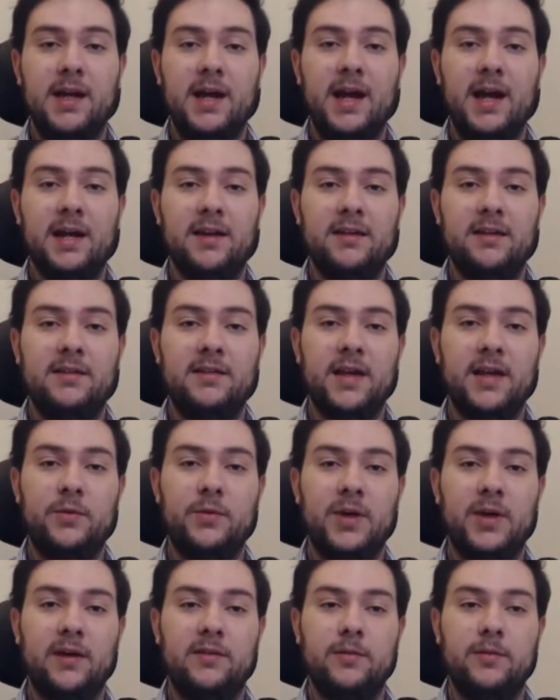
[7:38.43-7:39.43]
and instead
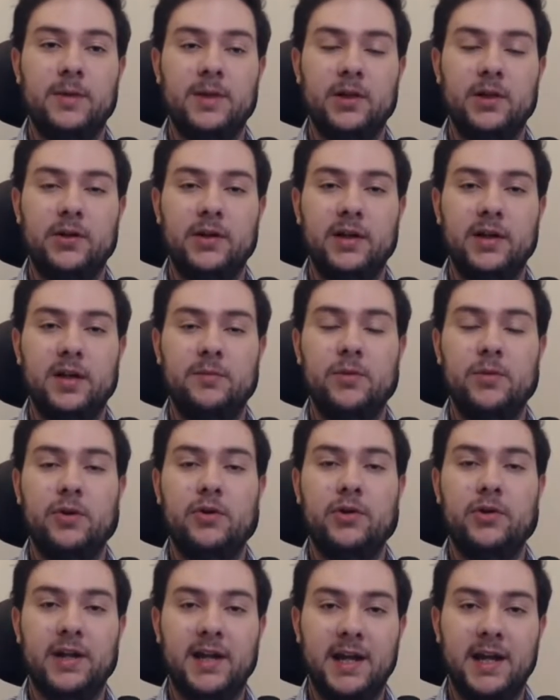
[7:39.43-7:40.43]
we have to be looking at more
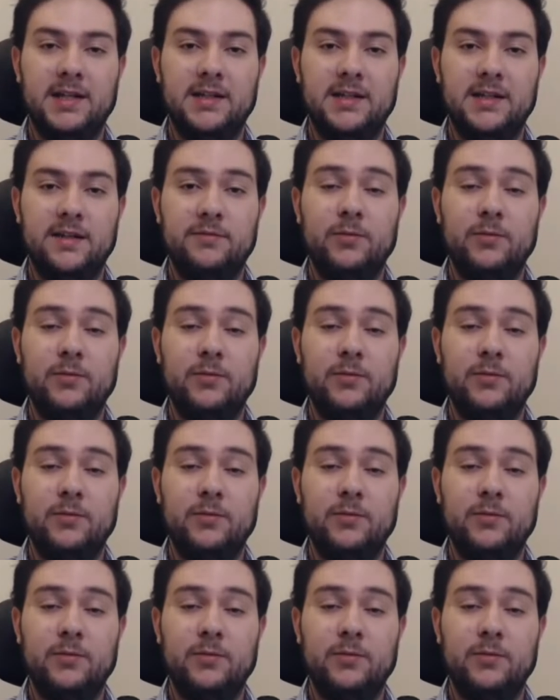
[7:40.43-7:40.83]
creative,